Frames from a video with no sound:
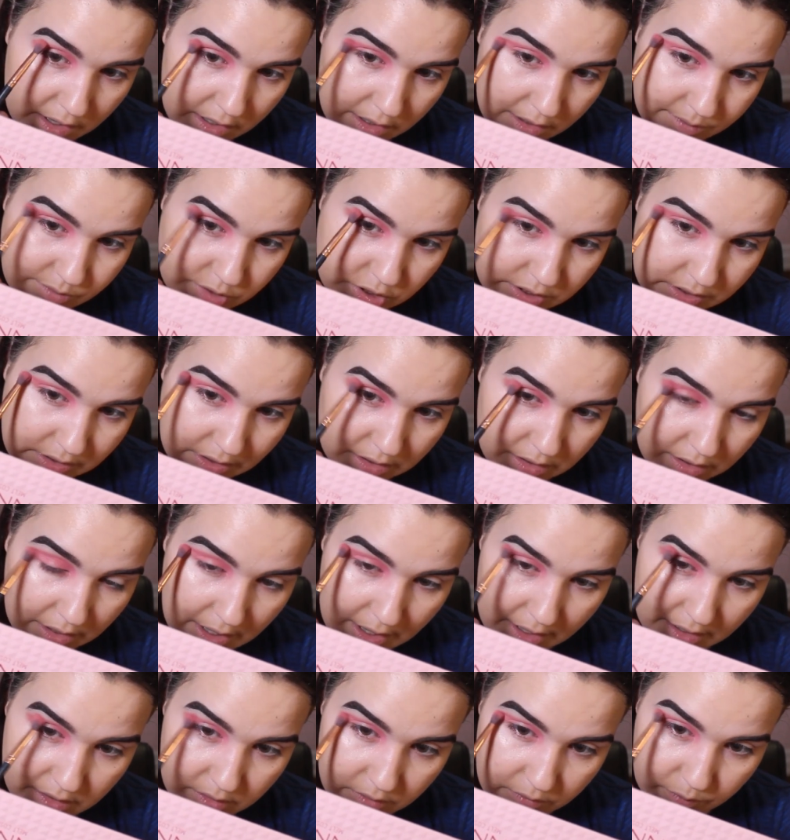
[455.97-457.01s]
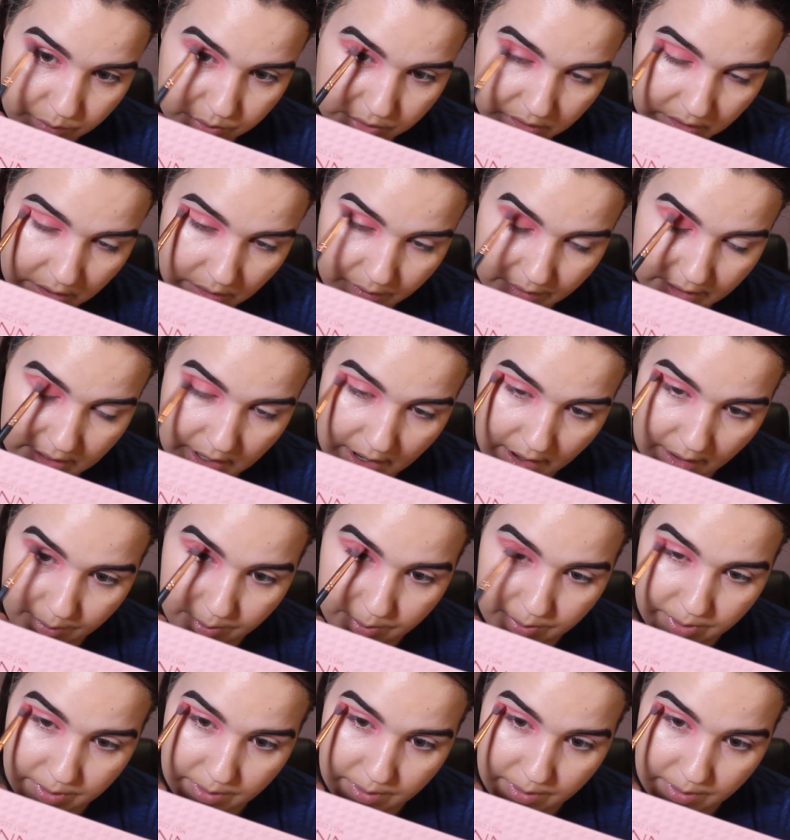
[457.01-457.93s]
And I'm just gonna kind of blow it up.